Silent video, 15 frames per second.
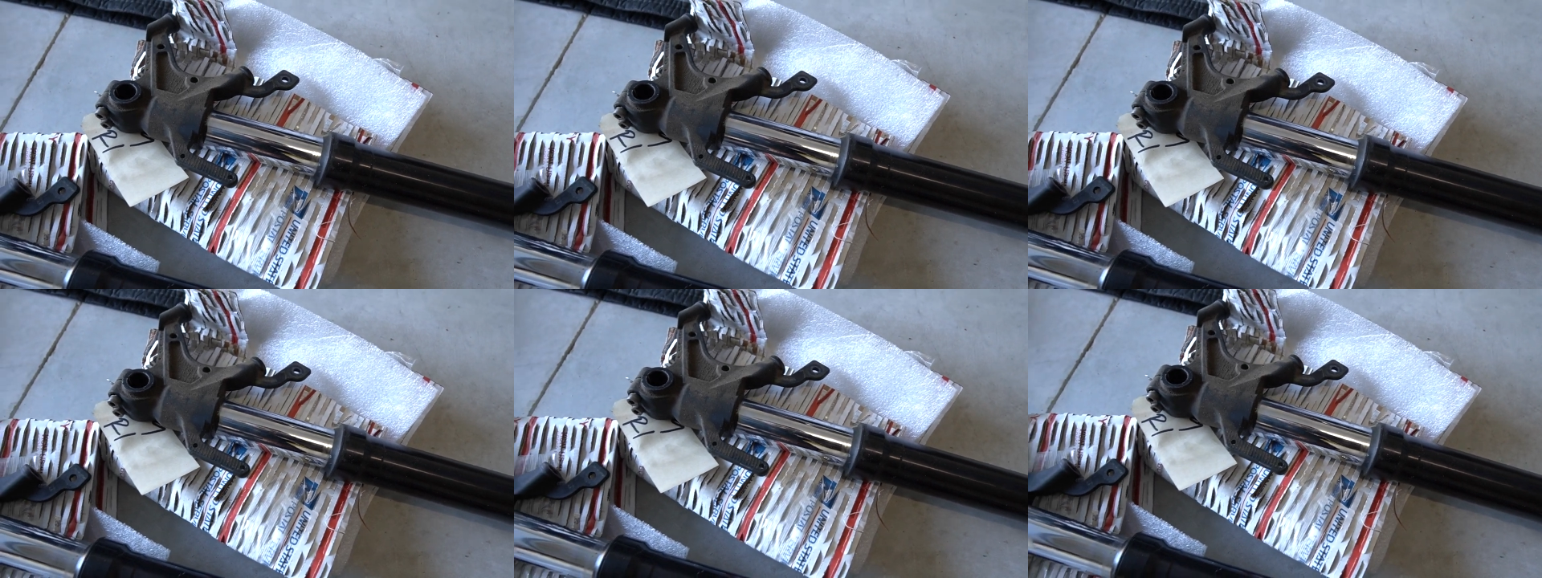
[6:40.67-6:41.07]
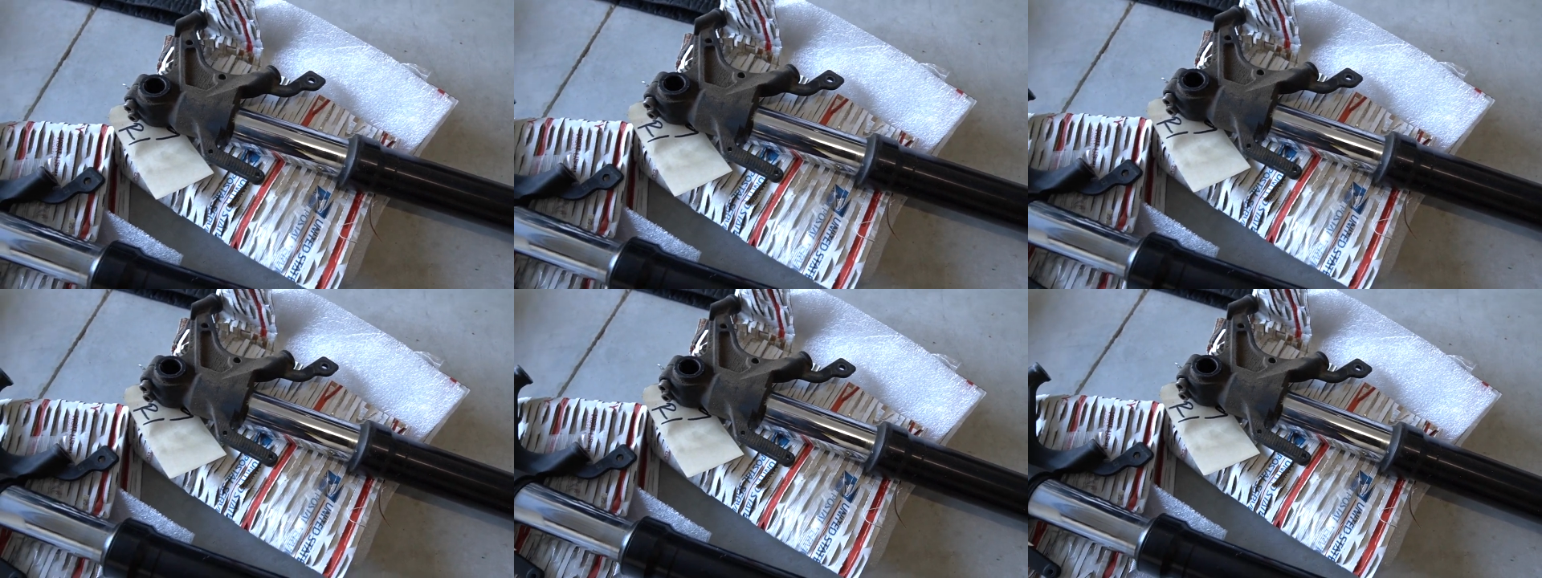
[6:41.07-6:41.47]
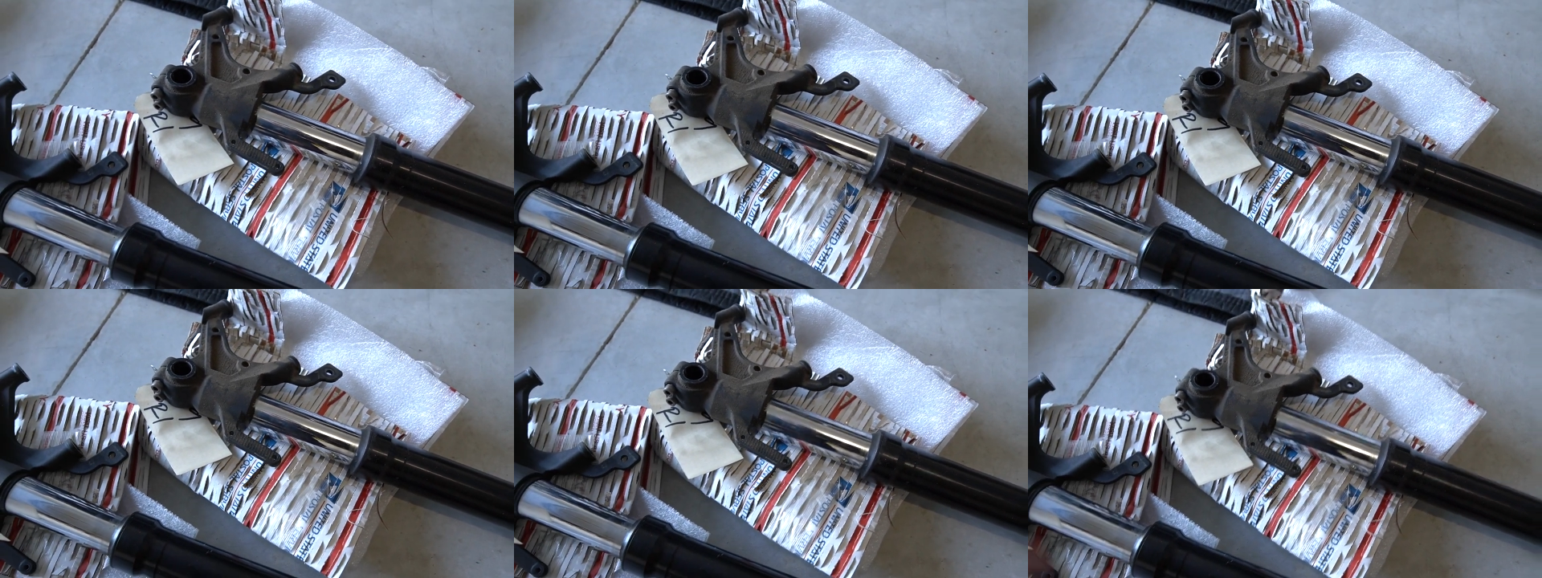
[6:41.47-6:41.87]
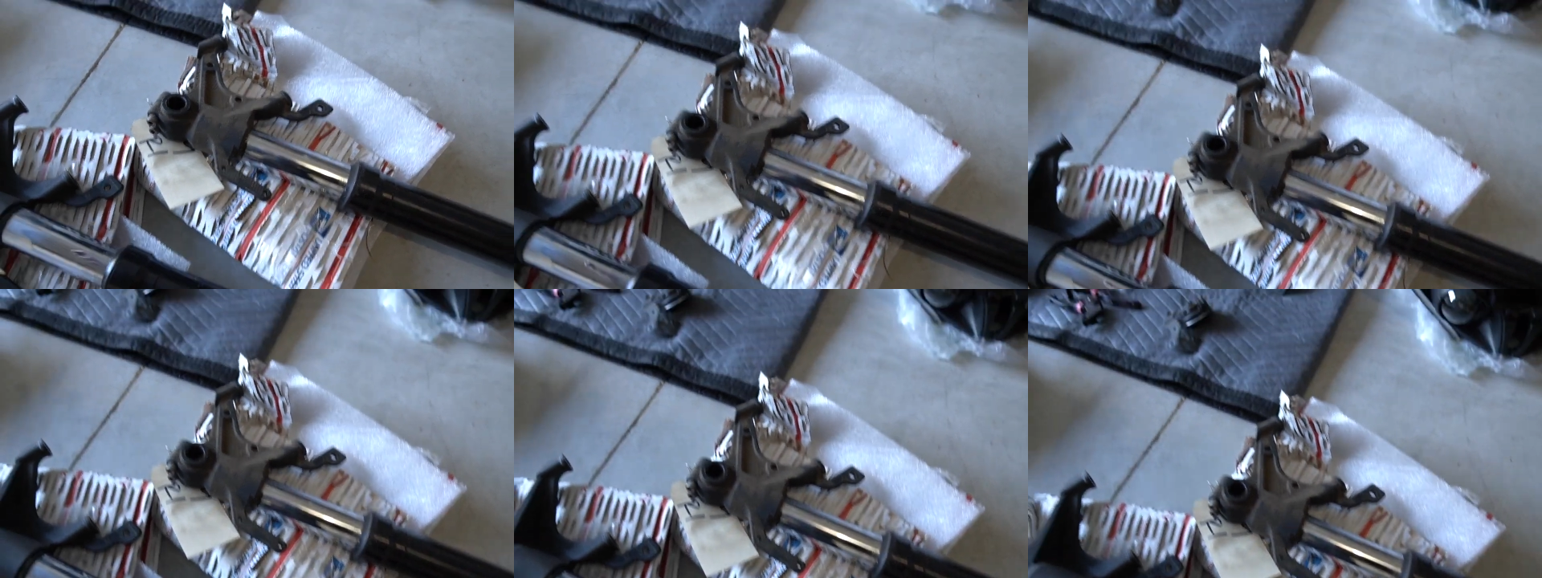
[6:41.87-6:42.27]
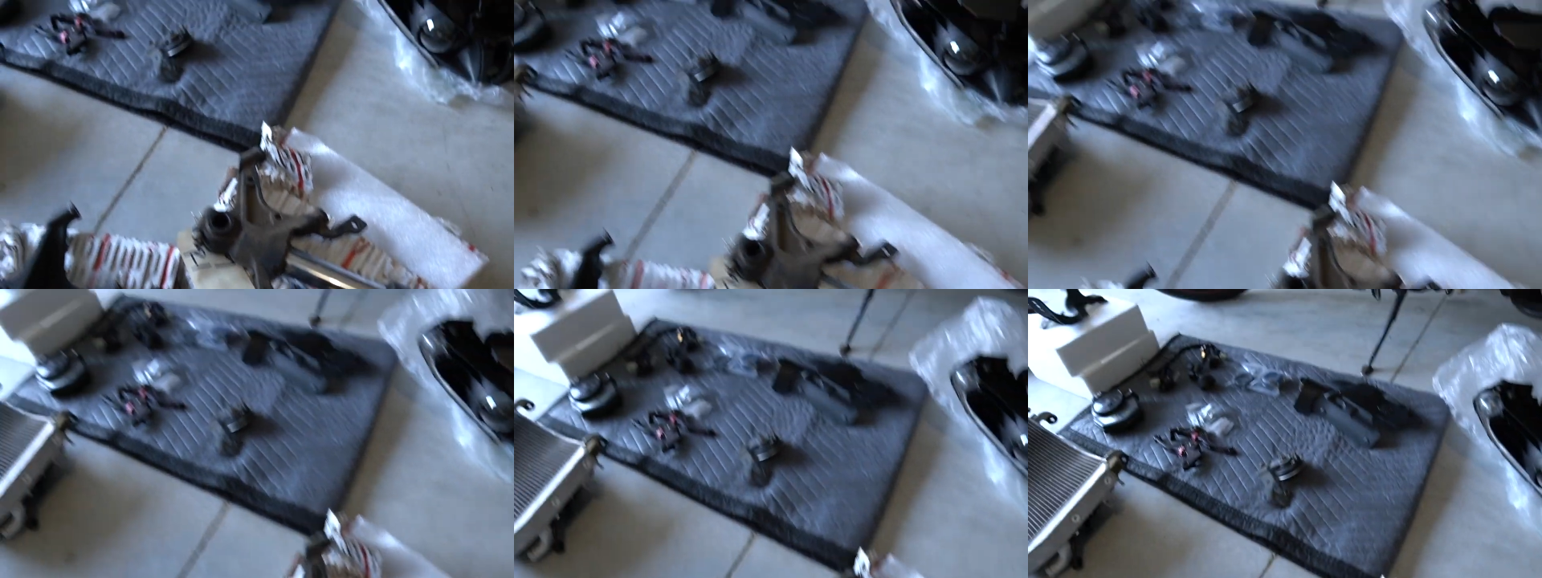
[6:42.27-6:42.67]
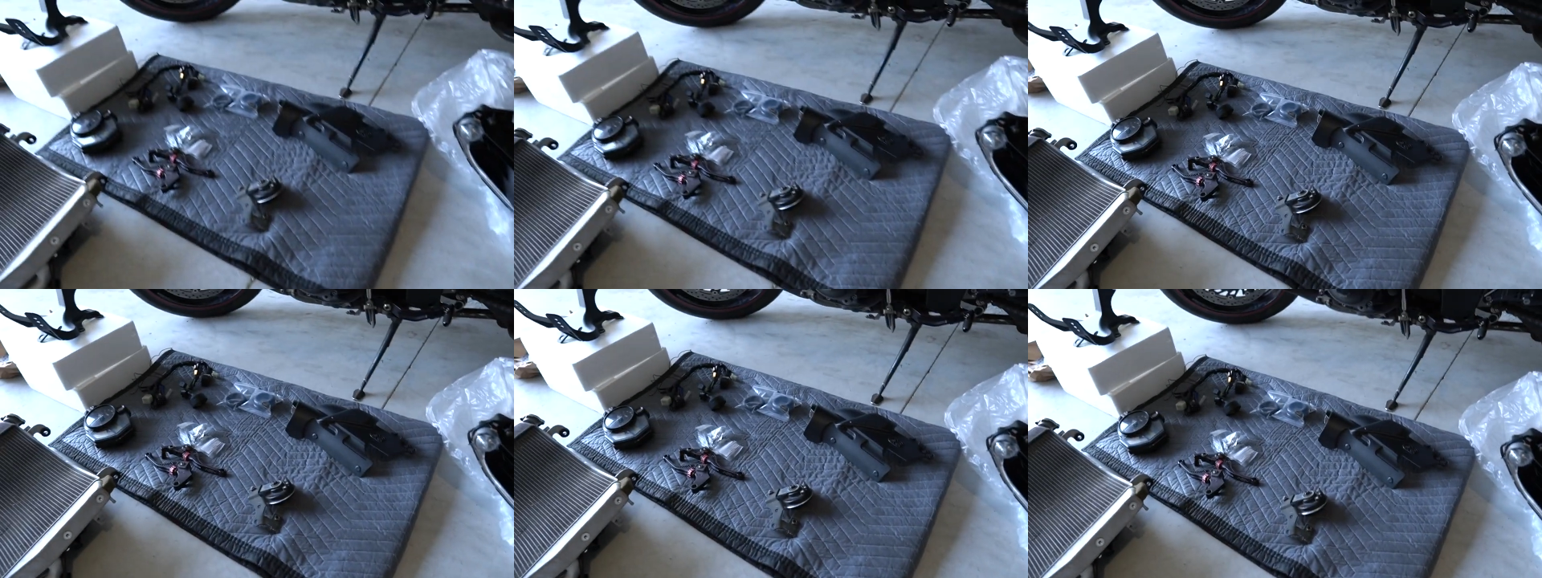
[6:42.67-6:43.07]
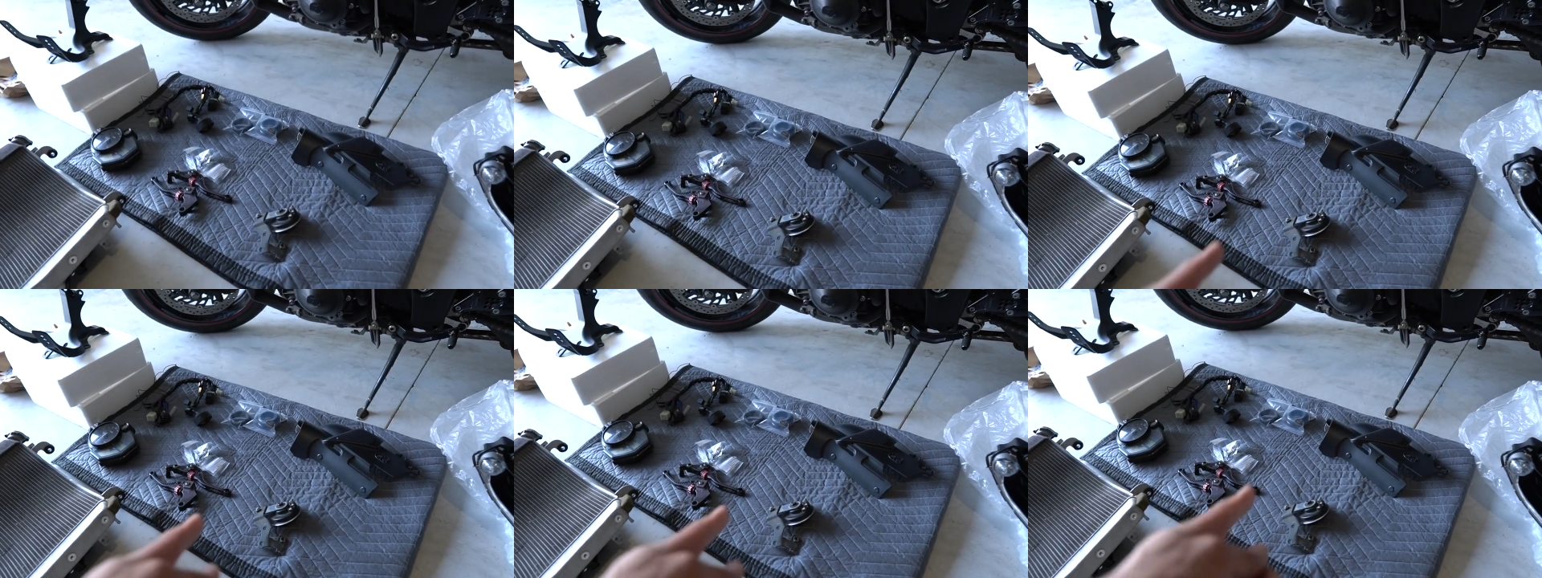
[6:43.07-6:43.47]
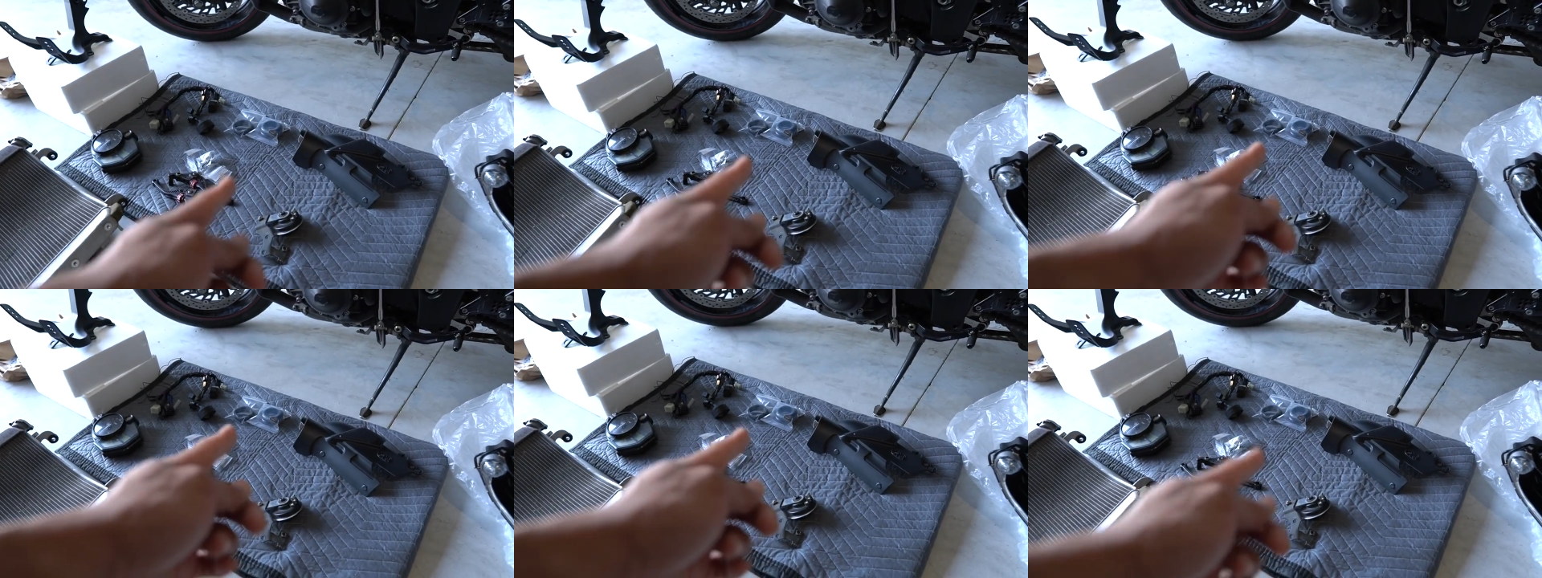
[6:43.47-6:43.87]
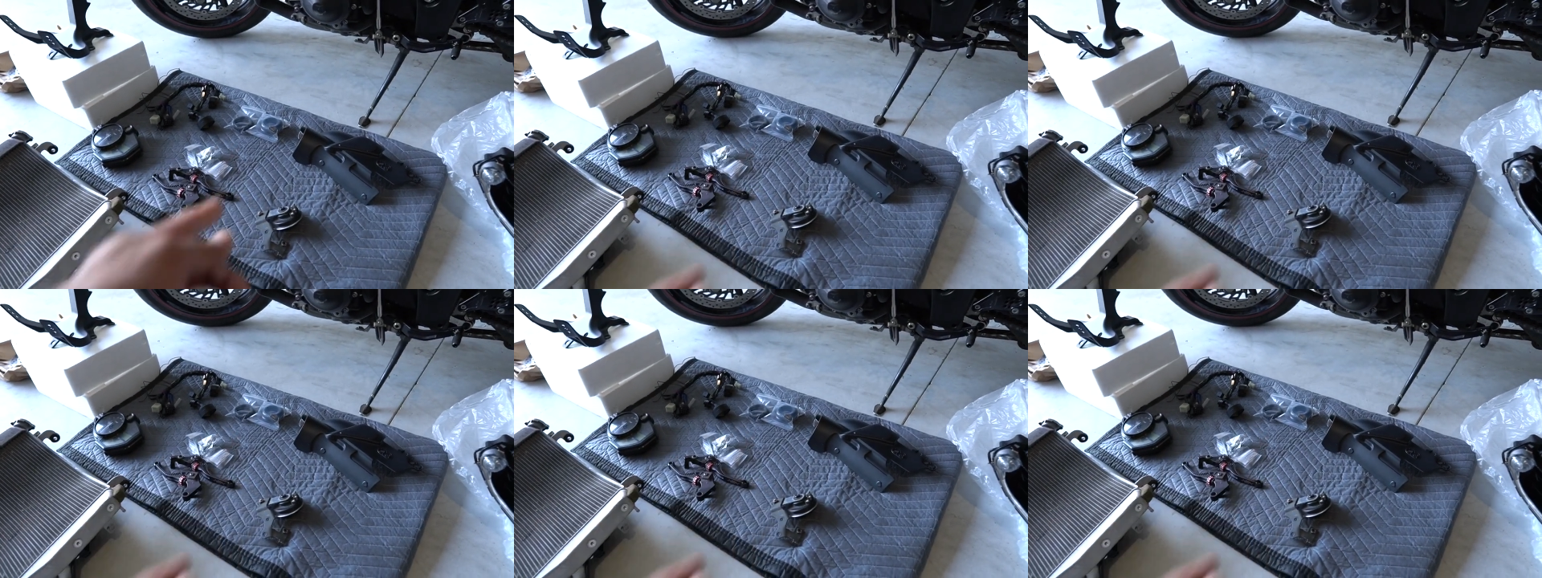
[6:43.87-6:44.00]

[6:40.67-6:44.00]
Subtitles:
Nobody's mouth can be seen.